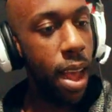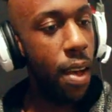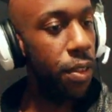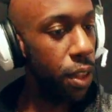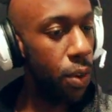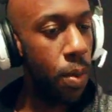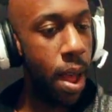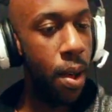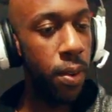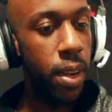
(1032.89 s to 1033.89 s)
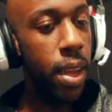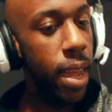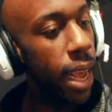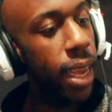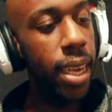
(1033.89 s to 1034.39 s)
Have a look around.
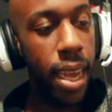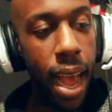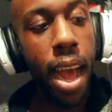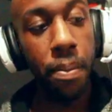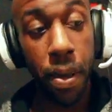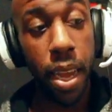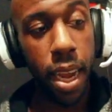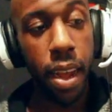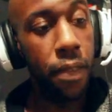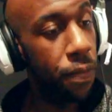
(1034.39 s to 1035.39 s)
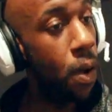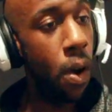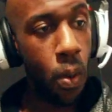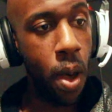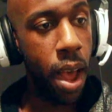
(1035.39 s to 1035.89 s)
It can be
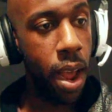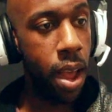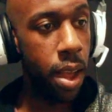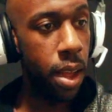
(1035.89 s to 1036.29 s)
far away.